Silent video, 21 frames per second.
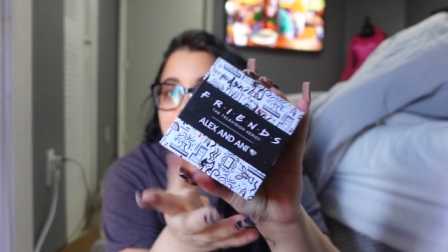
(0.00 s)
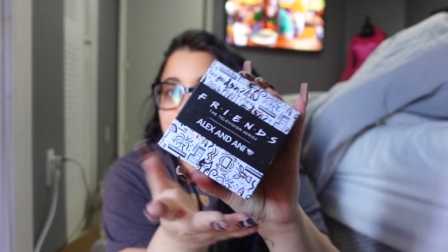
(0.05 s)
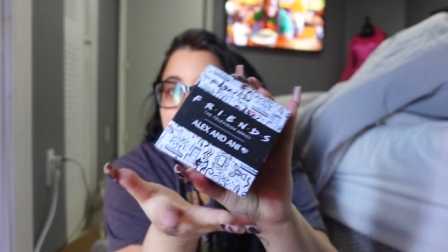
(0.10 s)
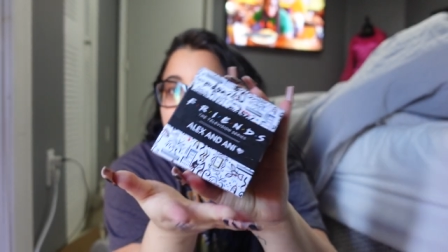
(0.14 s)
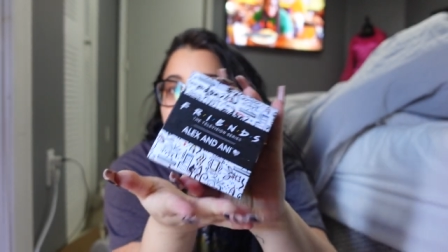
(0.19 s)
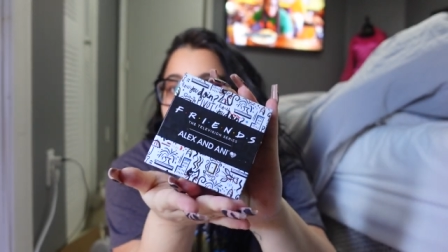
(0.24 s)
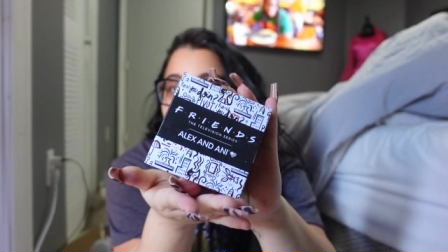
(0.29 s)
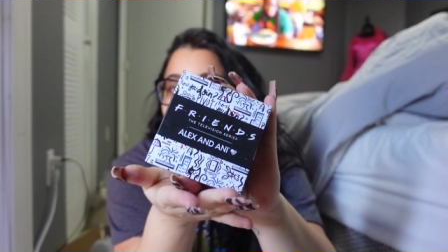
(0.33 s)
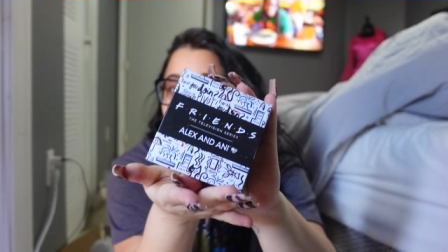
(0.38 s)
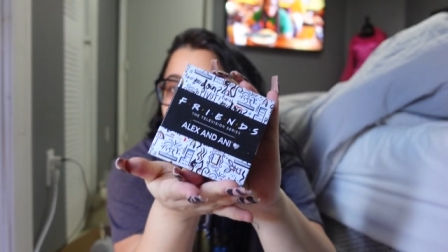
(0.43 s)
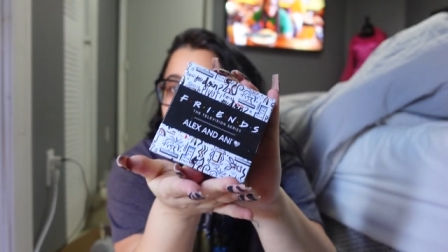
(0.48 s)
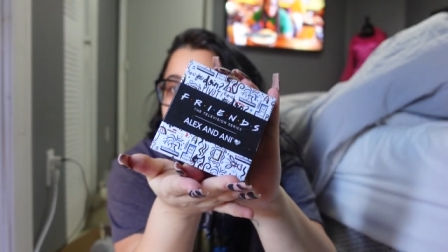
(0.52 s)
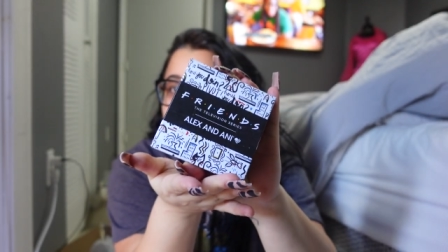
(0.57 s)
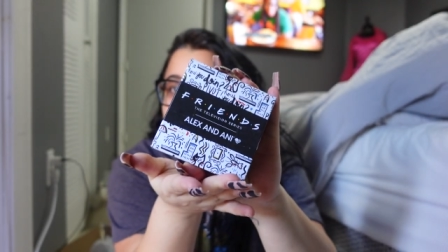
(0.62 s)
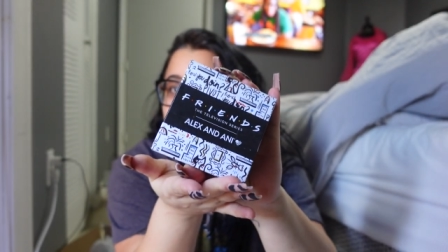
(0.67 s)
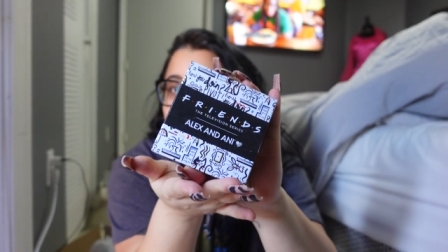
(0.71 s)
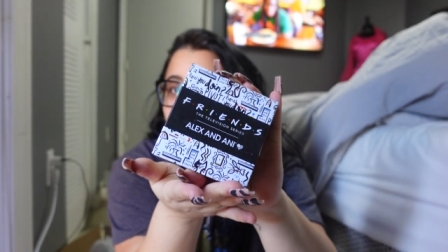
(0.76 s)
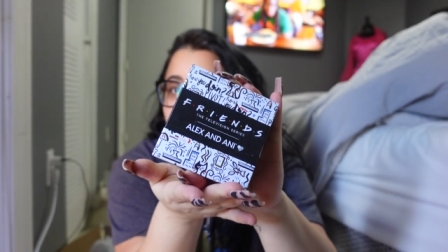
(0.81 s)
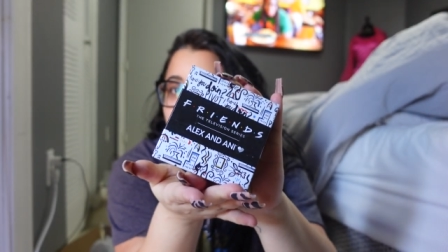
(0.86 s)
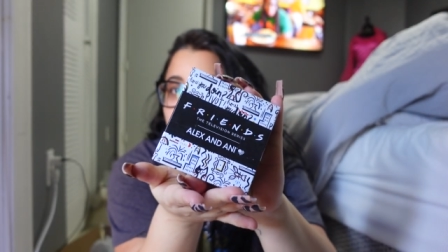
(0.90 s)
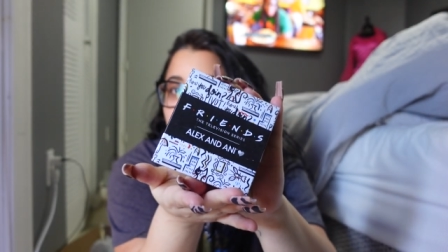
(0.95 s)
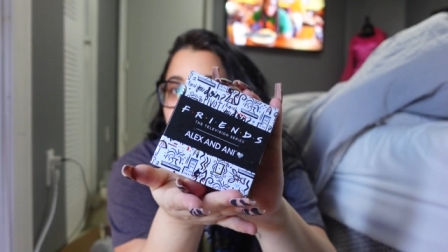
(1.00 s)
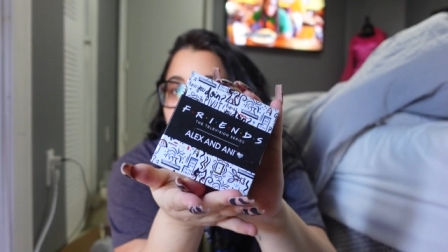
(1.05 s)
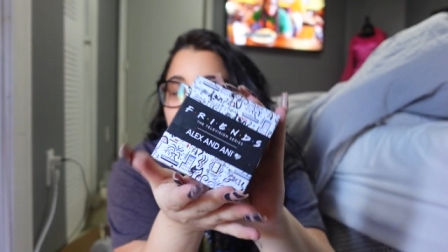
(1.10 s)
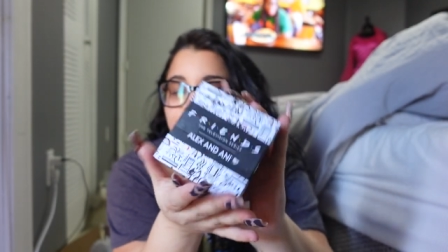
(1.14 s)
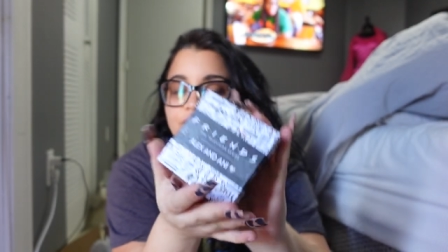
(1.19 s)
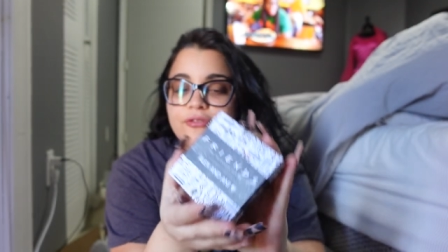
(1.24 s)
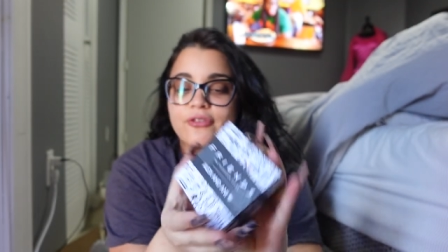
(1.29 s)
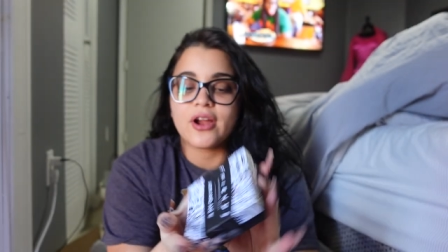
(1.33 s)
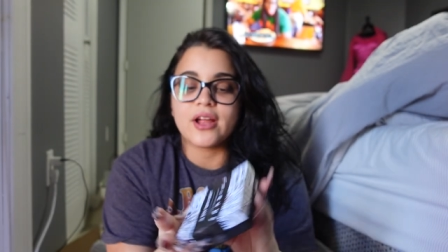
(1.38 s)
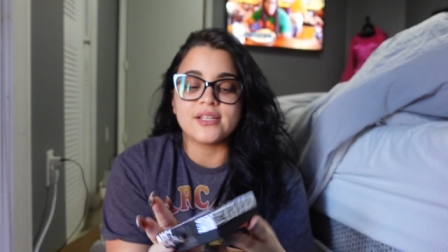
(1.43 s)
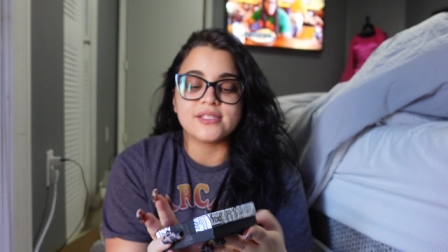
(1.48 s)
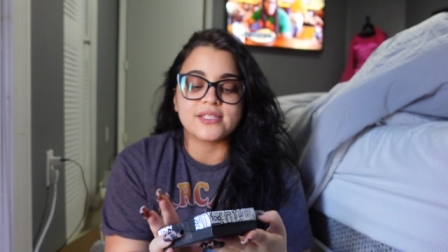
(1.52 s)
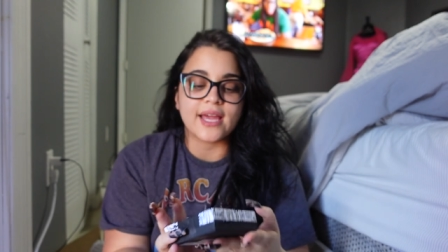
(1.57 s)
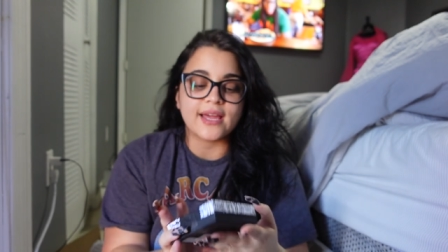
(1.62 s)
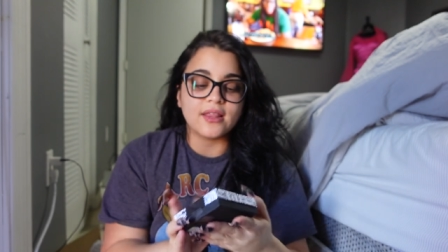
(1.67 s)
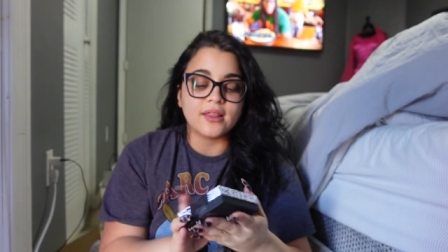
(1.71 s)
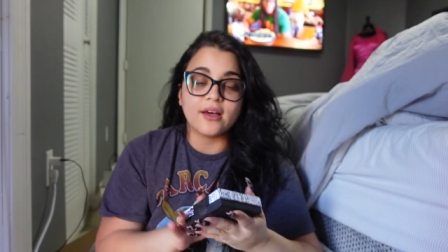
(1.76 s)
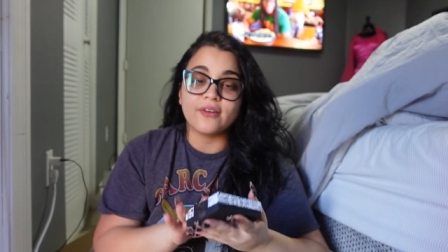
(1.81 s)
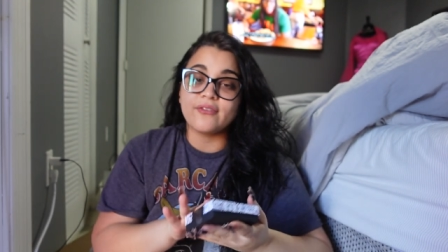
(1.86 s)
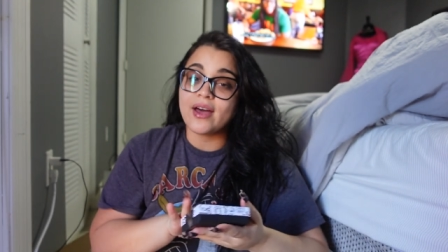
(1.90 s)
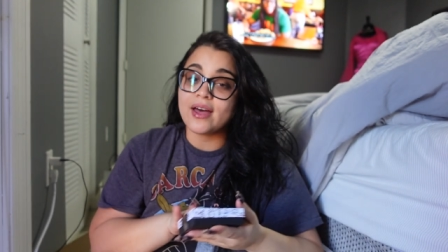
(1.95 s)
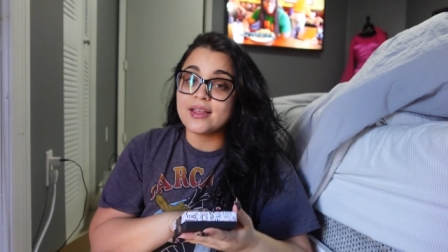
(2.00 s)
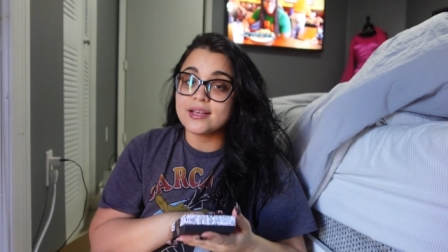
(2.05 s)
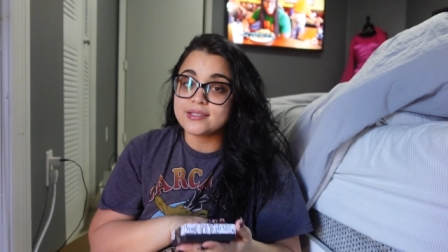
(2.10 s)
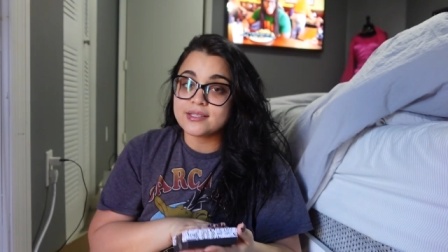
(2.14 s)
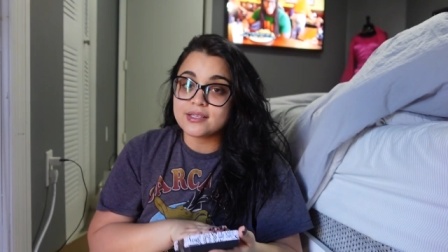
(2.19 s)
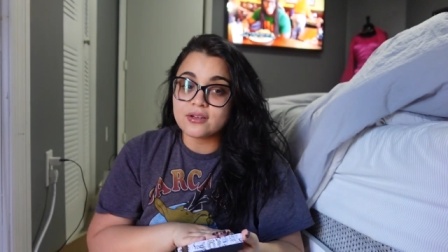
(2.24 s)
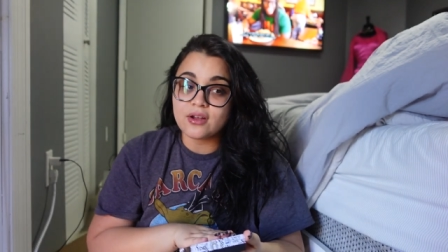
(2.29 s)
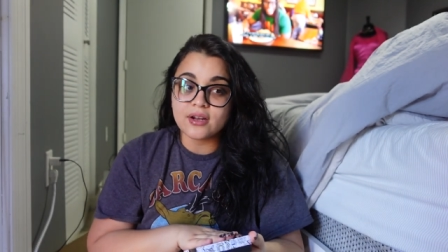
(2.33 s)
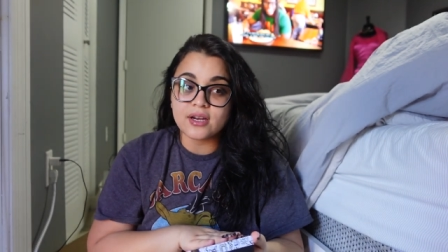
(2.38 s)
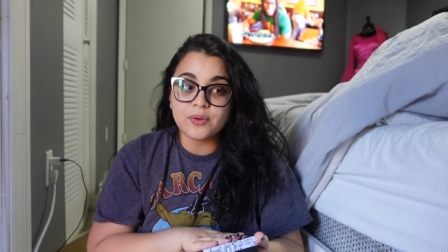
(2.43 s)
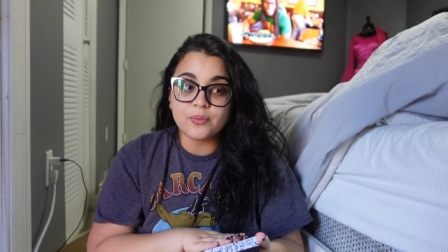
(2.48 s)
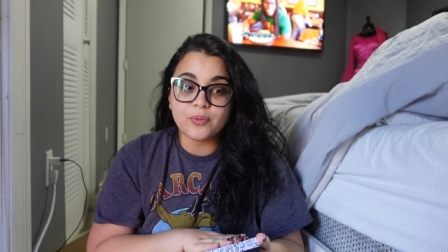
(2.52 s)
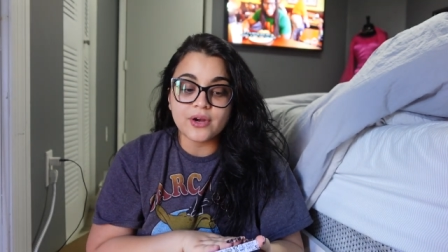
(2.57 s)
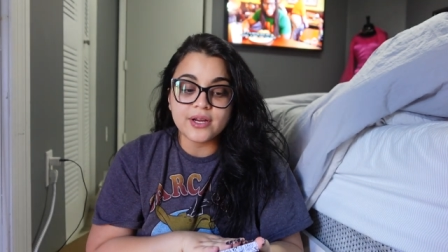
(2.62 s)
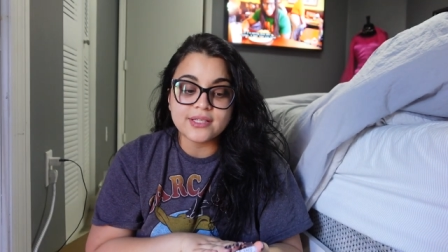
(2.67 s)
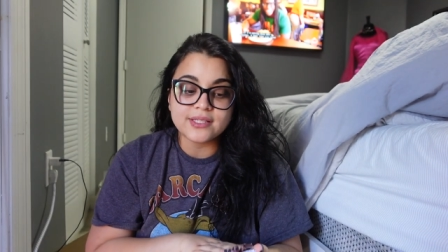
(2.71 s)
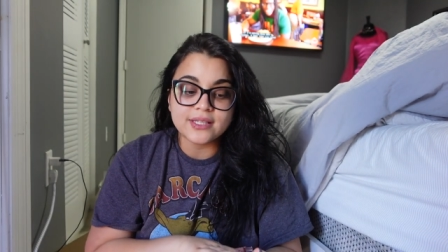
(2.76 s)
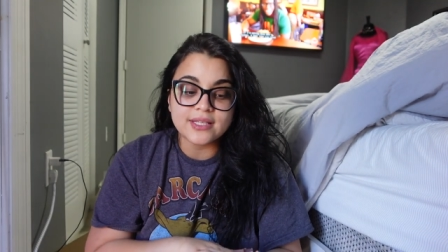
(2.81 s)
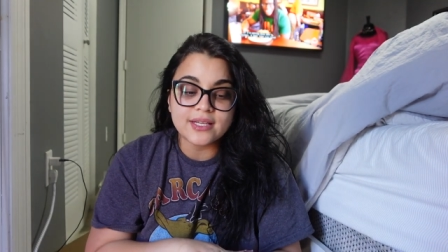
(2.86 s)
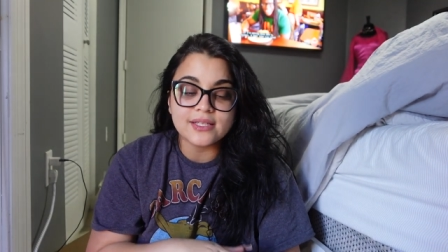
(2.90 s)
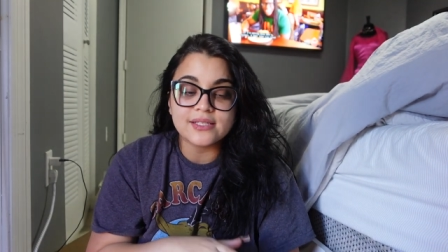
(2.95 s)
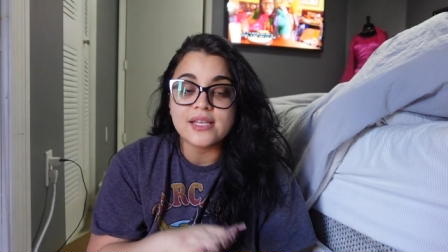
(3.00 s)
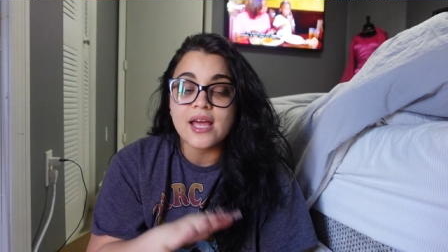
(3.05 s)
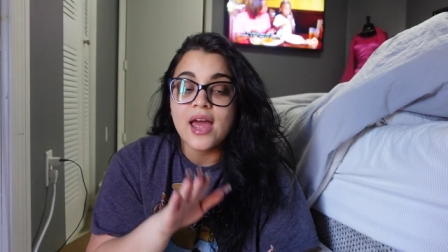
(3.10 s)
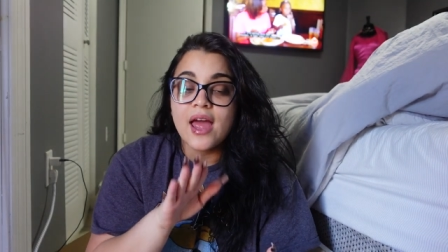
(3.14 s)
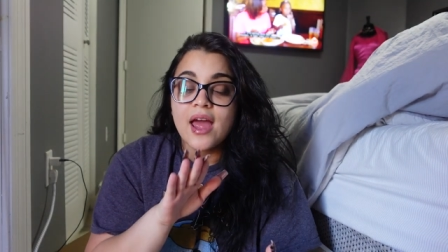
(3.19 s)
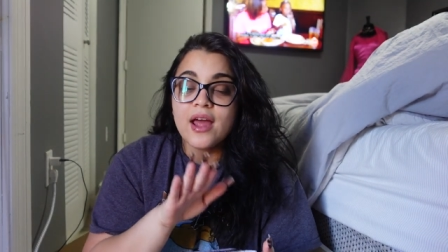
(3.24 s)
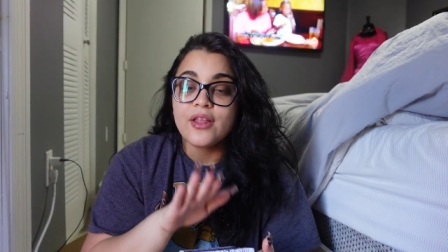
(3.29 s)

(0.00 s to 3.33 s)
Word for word: little Alex Ani friends. I love Alex Ani bracelets.